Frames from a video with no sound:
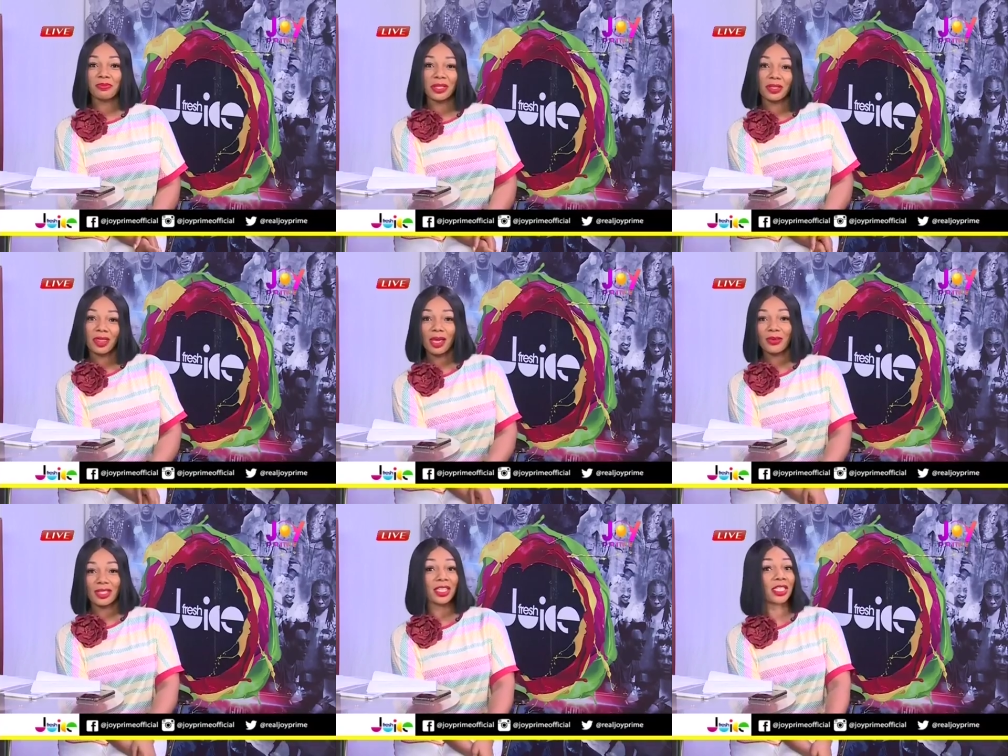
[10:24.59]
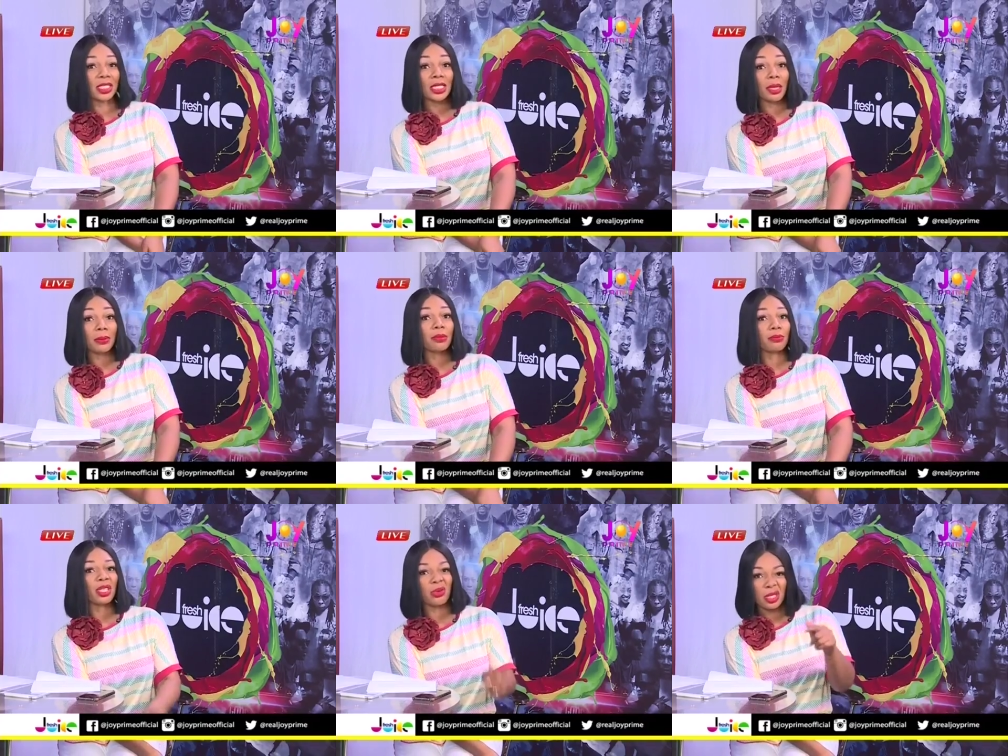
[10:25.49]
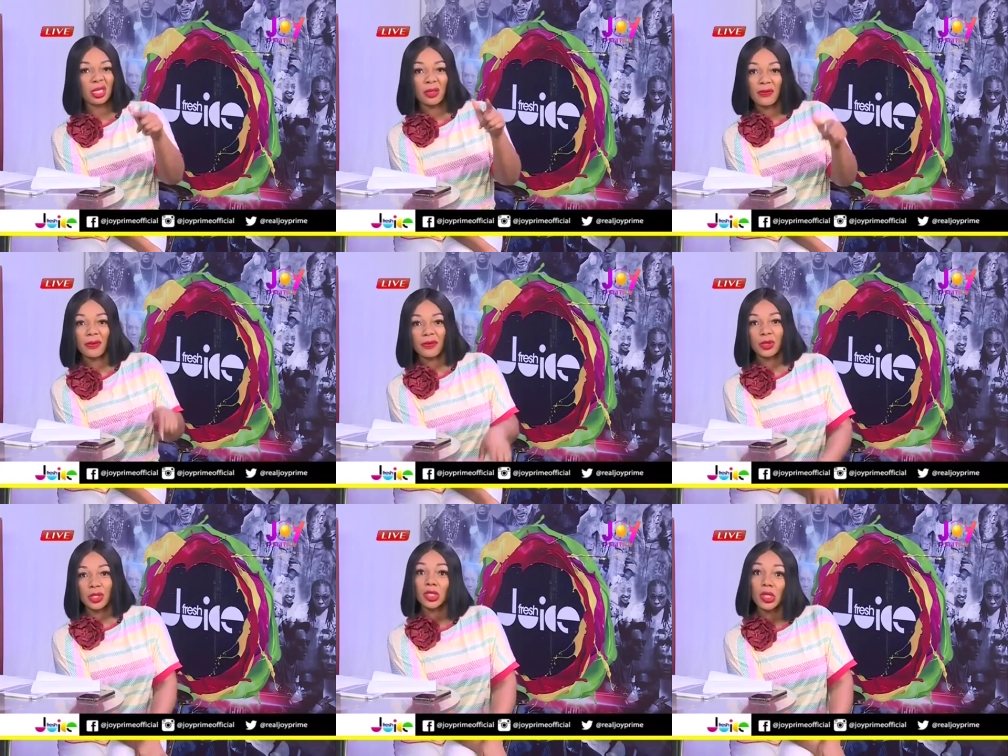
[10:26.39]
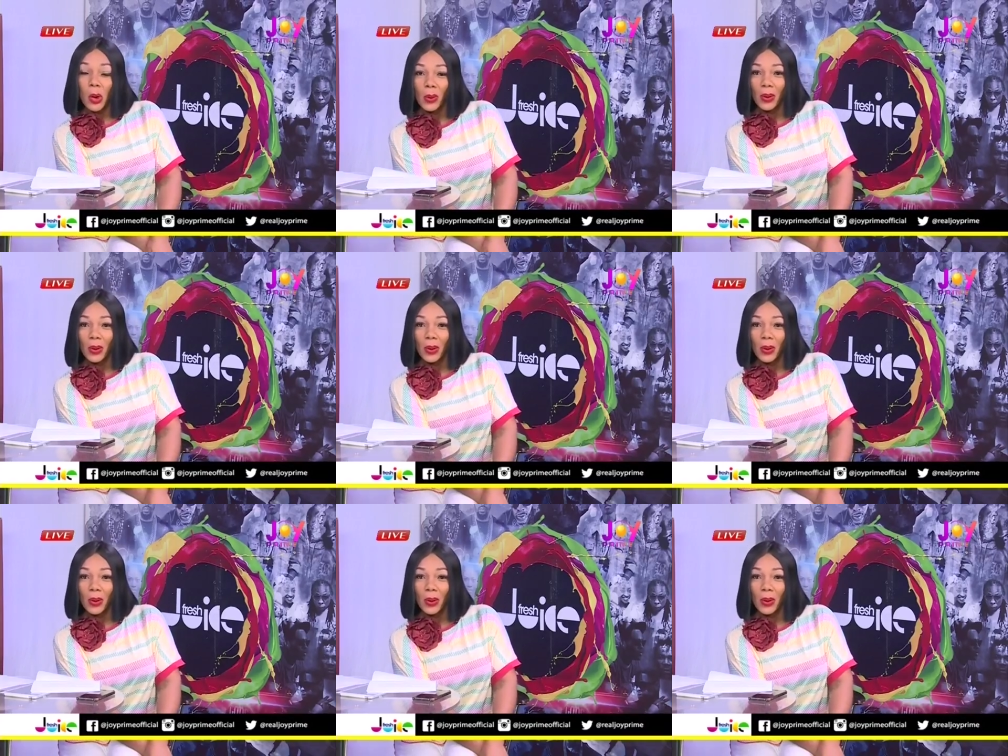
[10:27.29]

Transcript: But that was not entertainment, but it was just info for you to know.